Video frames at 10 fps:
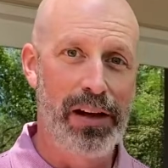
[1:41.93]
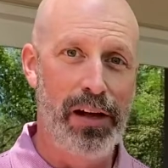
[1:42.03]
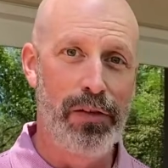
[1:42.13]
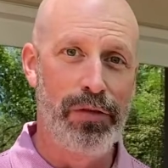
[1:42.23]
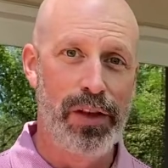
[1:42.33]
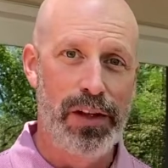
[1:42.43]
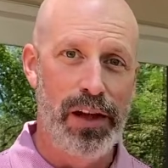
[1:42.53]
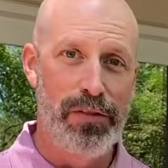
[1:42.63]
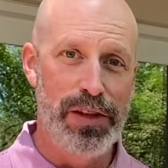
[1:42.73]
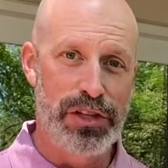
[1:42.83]
of
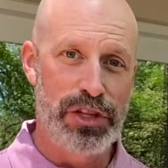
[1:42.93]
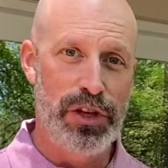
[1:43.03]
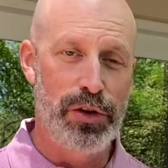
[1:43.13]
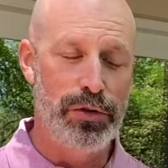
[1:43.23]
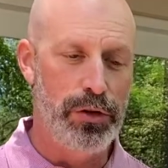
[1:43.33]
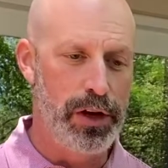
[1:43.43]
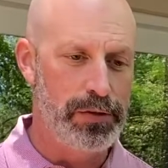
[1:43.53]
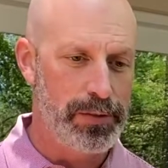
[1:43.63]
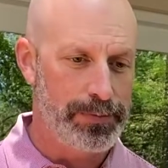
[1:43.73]
this snowdrift.